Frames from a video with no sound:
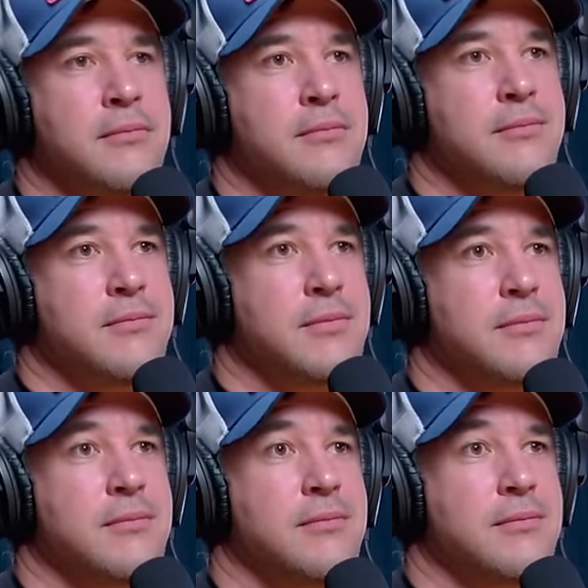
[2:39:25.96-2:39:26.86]
That
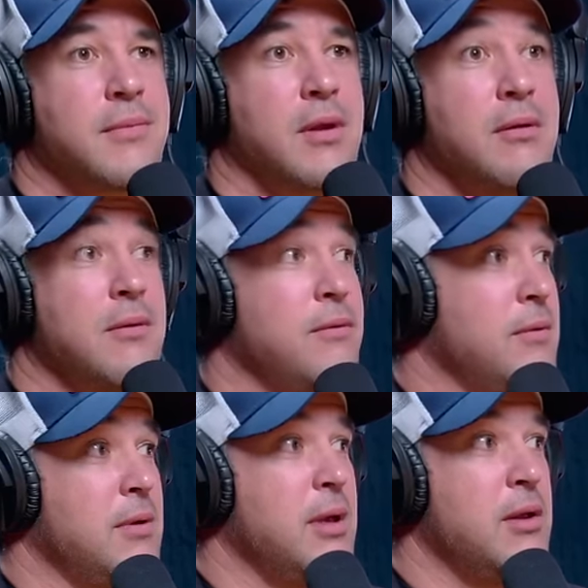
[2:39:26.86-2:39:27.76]
would be
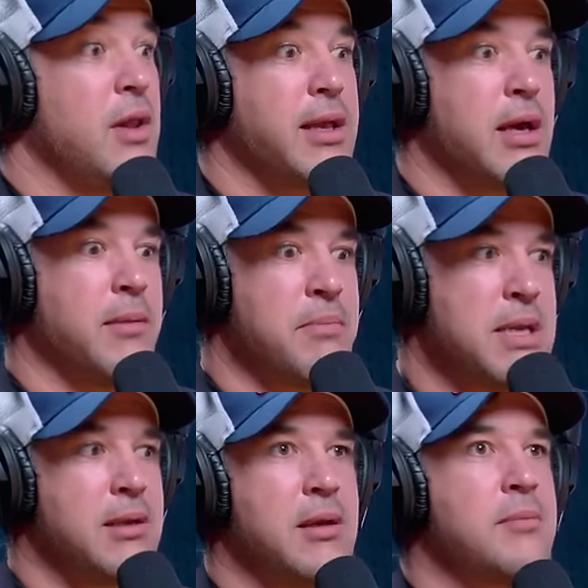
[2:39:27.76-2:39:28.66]
awesome. Like a
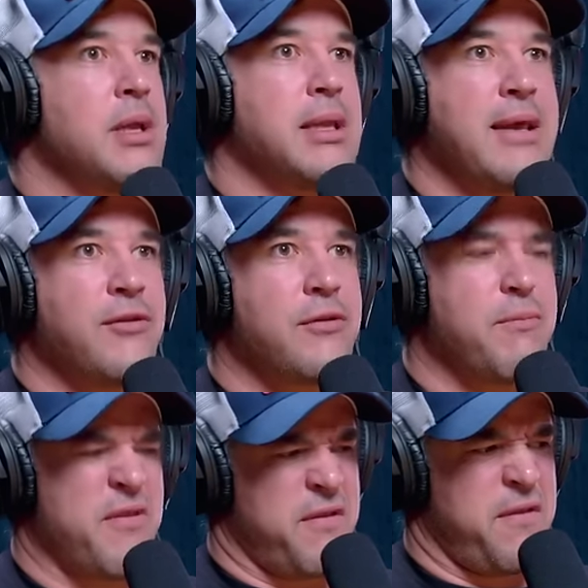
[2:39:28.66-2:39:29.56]
minigun, but lasers?
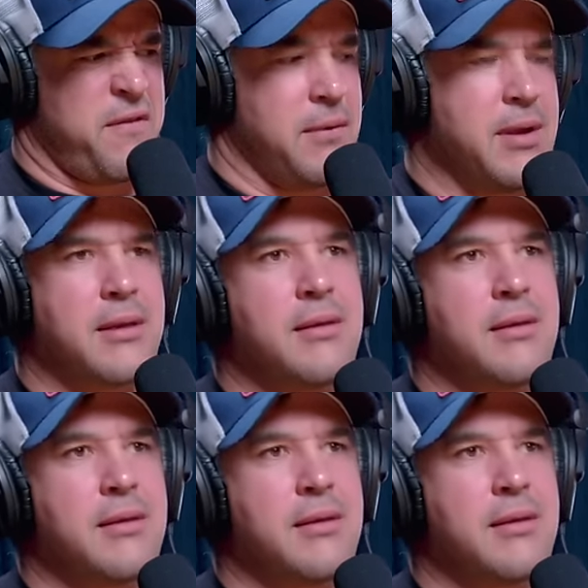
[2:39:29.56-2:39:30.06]
Like,